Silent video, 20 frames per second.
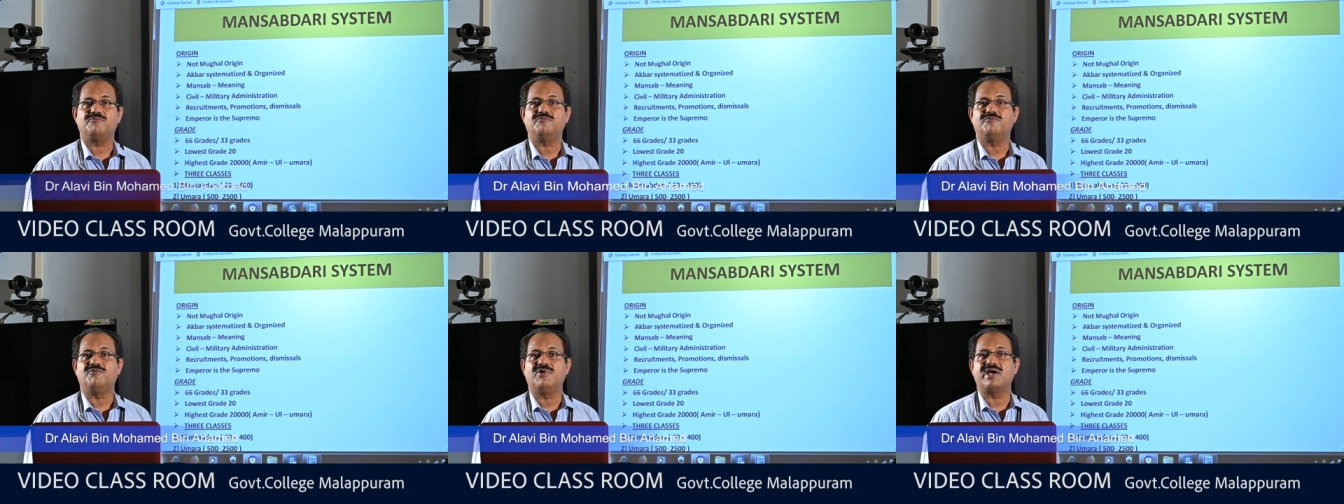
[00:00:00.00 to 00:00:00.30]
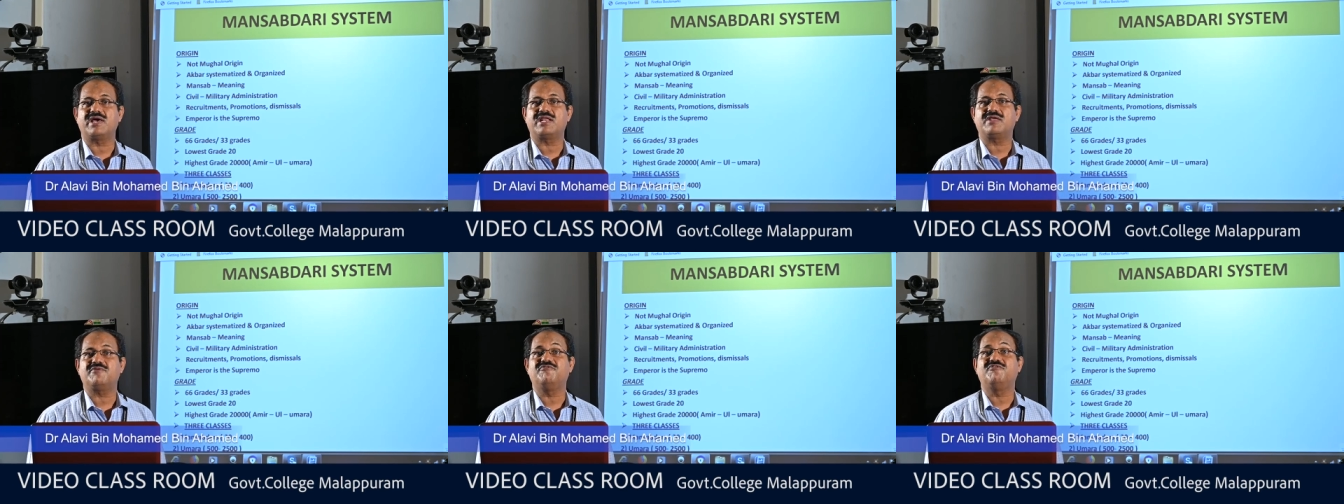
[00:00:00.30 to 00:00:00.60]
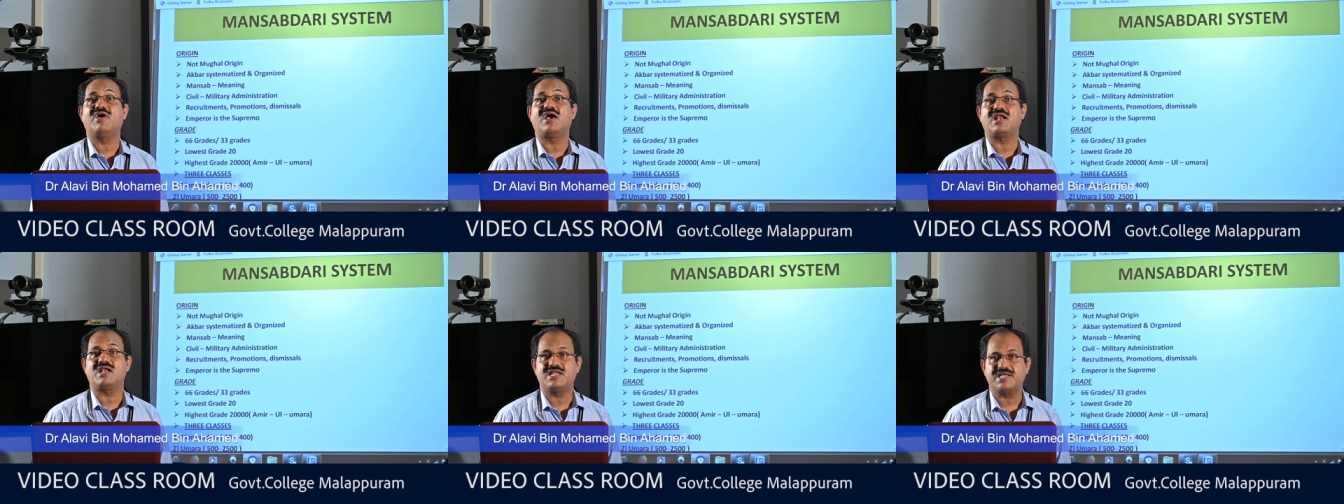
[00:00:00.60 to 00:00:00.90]
very
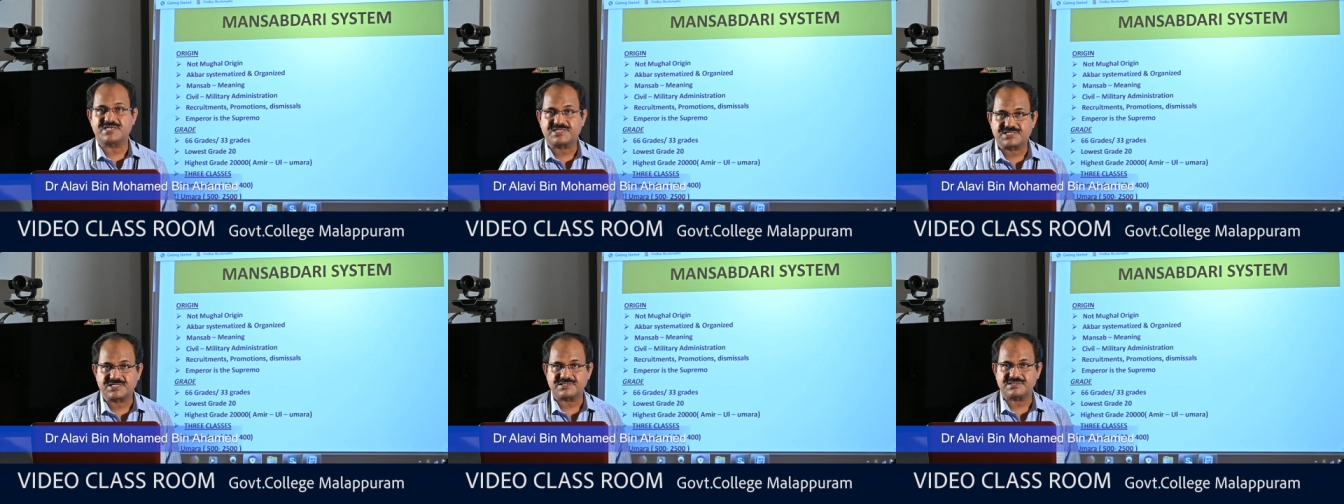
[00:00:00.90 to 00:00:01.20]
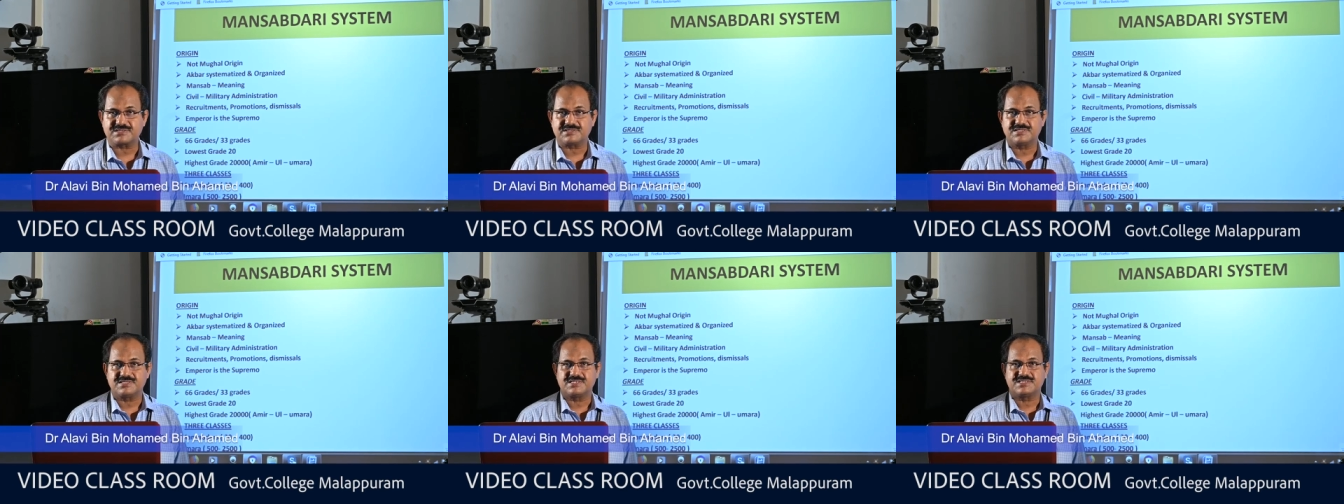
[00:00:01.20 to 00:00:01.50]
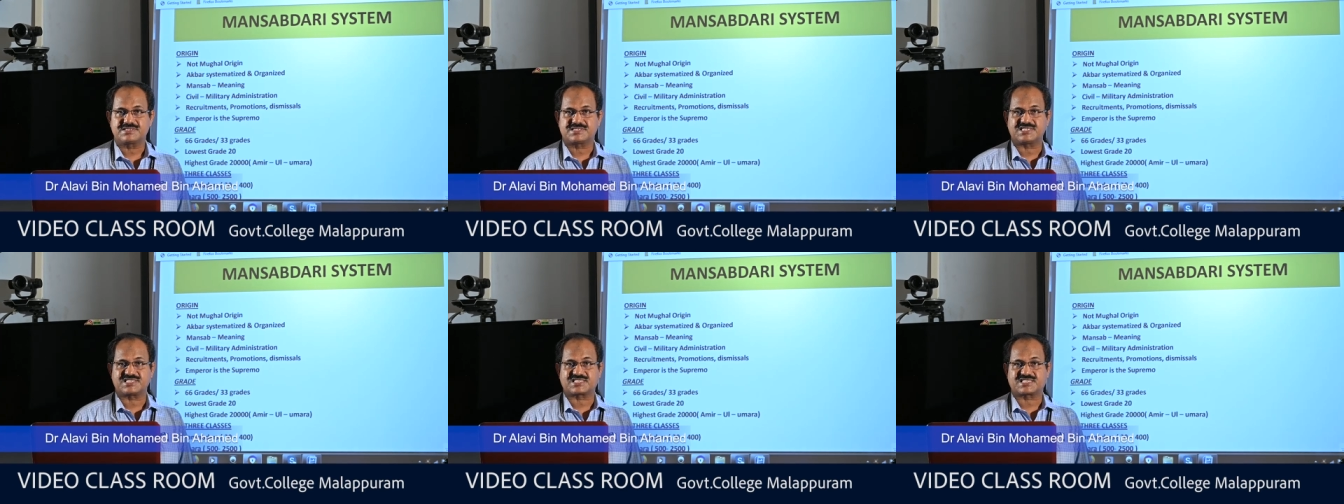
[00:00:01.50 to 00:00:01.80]
well knit,
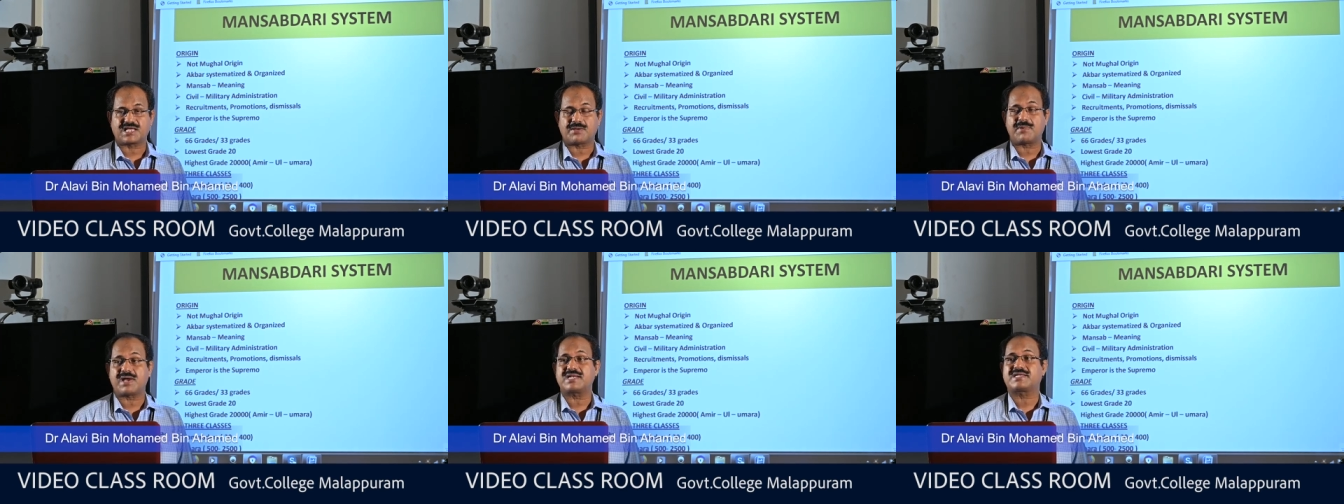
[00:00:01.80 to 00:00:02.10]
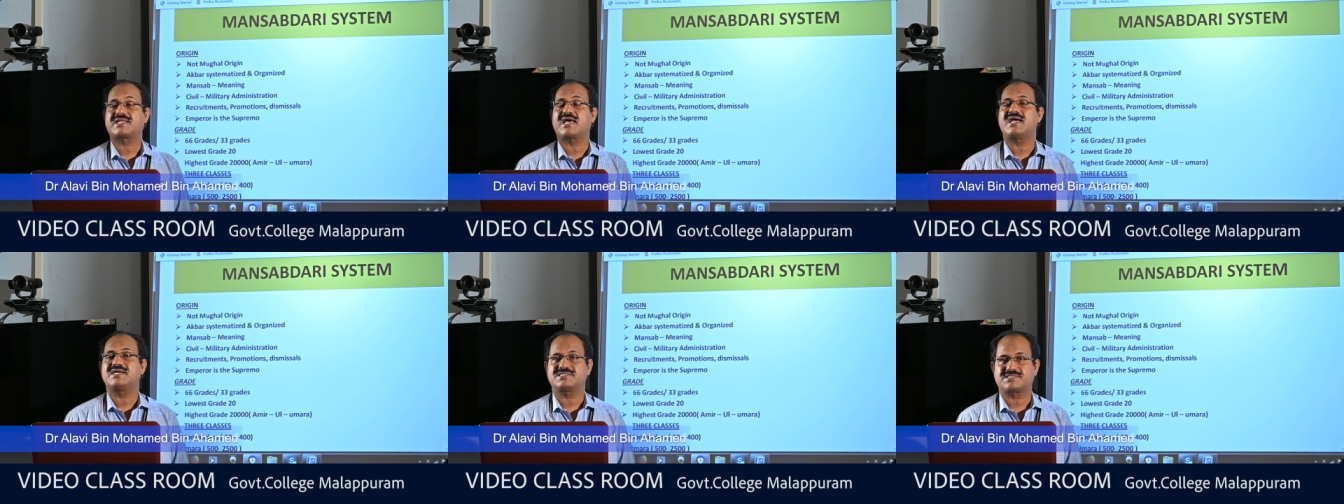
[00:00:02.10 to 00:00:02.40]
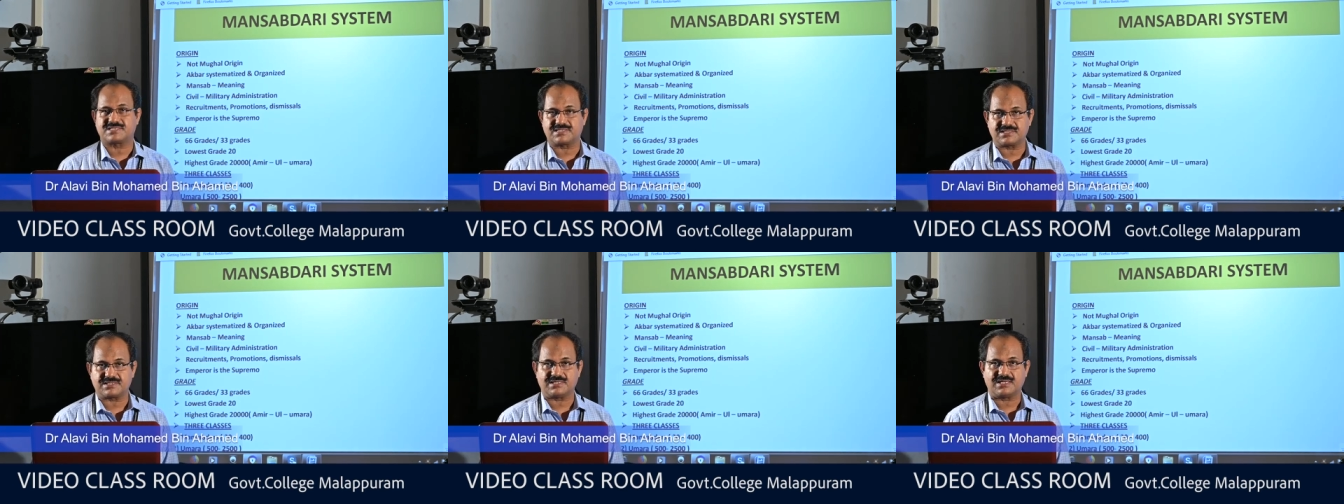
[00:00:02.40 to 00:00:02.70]

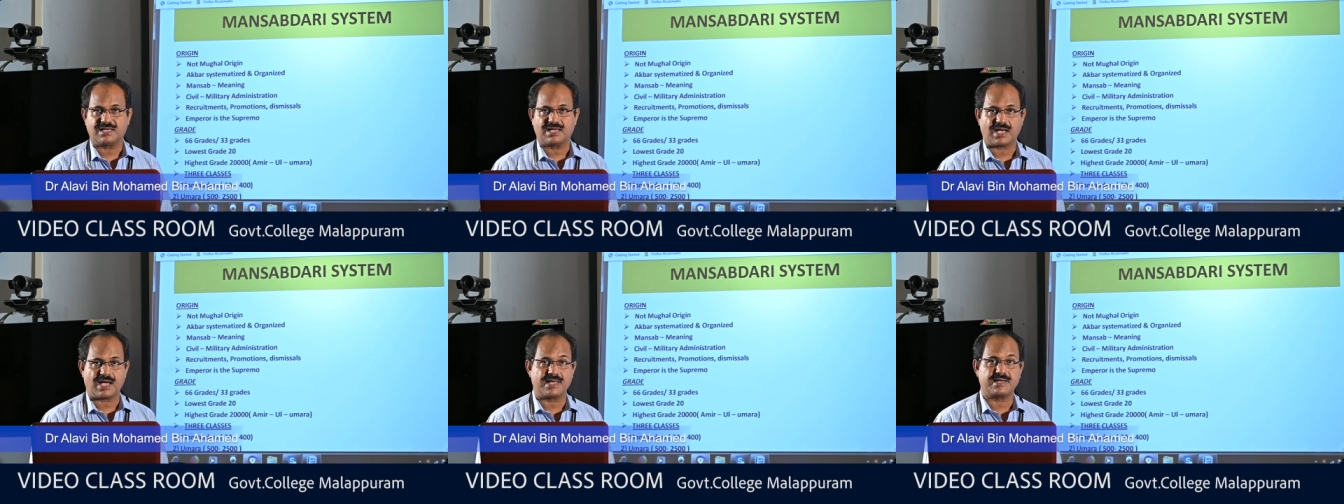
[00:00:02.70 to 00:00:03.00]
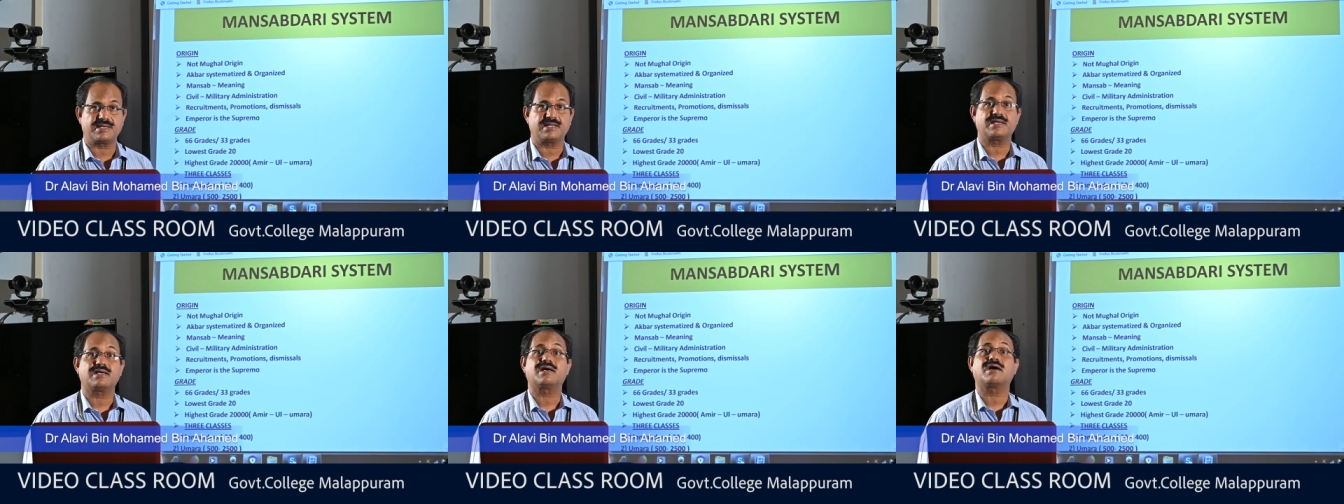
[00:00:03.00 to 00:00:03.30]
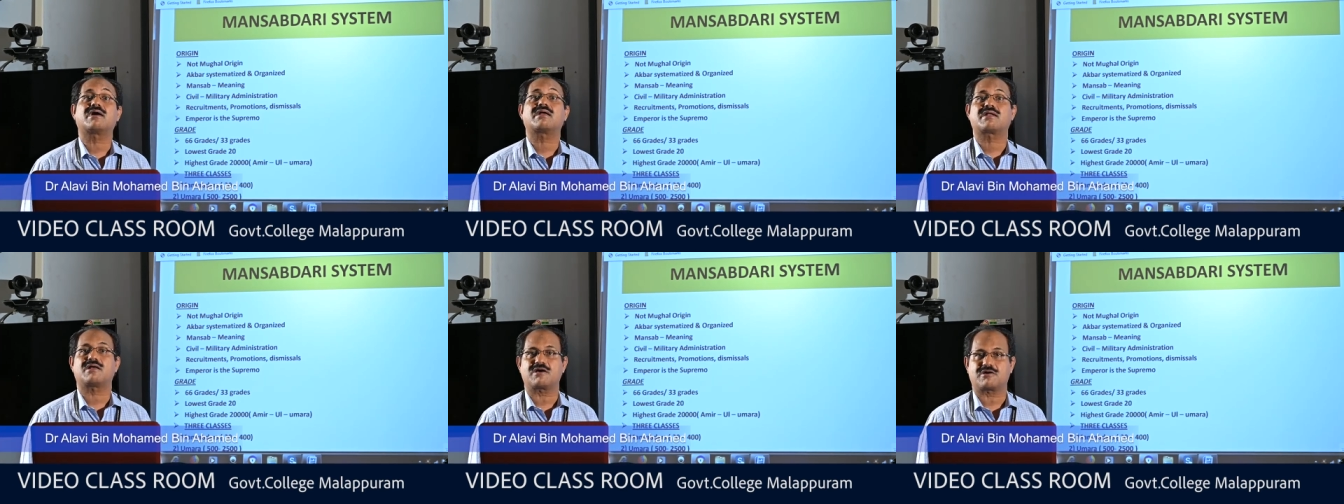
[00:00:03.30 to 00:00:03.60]
systematized and
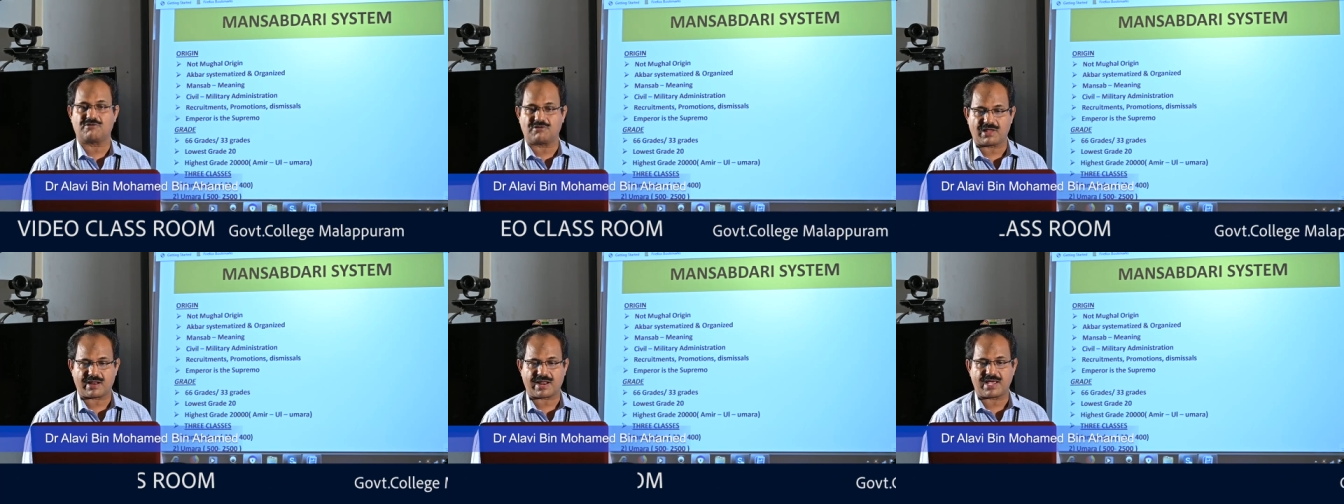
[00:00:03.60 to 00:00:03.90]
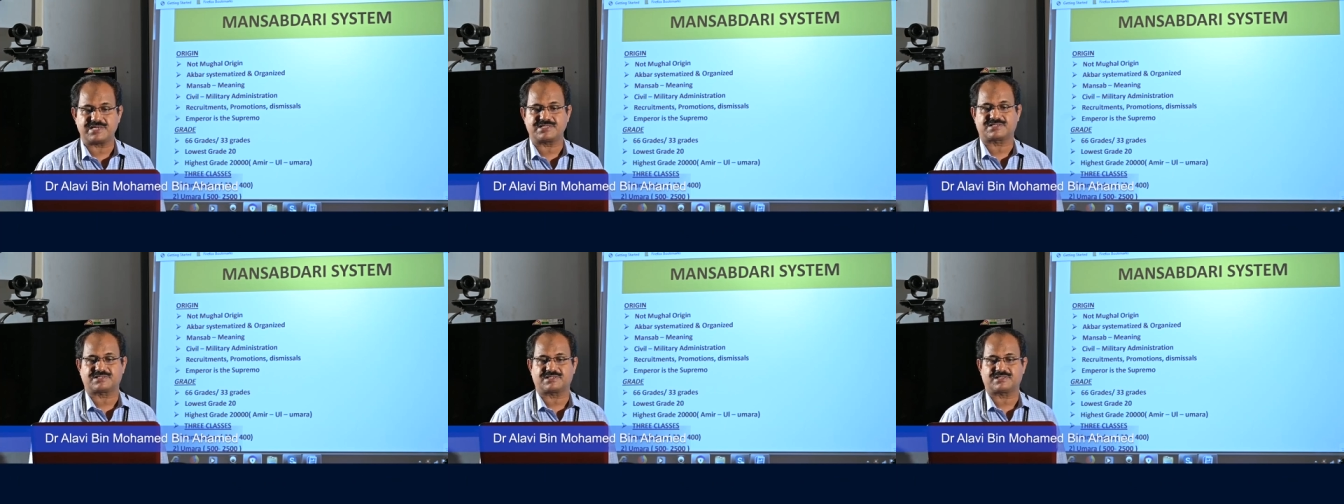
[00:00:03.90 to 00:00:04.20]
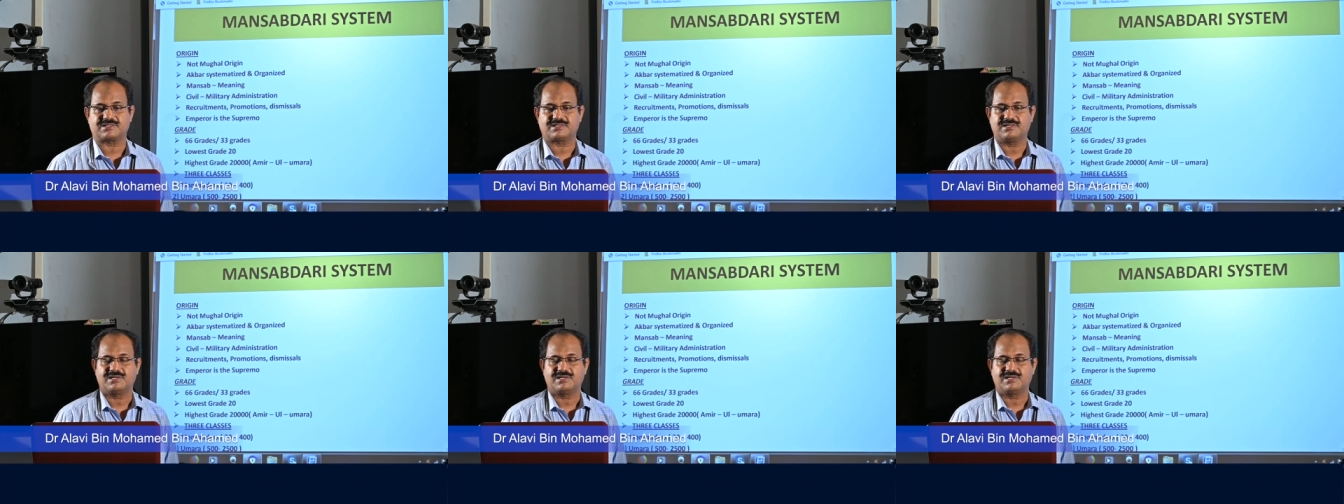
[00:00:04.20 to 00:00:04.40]
regularized.